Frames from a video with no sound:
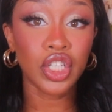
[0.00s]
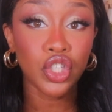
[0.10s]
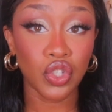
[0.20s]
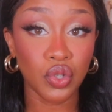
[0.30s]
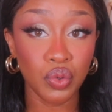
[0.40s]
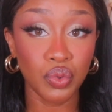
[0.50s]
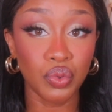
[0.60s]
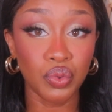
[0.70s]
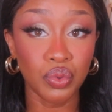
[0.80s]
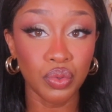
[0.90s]

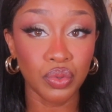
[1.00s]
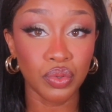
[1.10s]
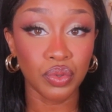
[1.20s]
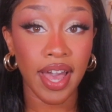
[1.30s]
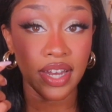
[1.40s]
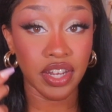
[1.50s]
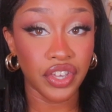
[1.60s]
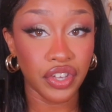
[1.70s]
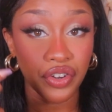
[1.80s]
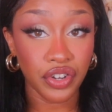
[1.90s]
to
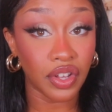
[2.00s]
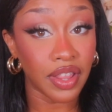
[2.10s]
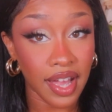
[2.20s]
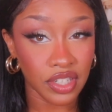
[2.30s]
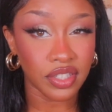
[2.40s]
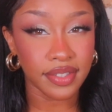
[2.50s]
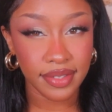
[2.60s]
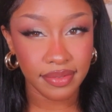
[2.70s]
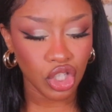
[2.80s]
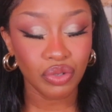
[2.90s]
adhere your
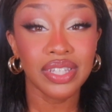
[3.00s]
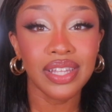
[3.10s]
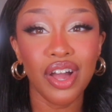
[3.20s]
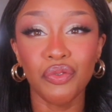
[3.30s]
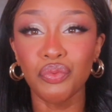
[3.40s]
lashes. So it's not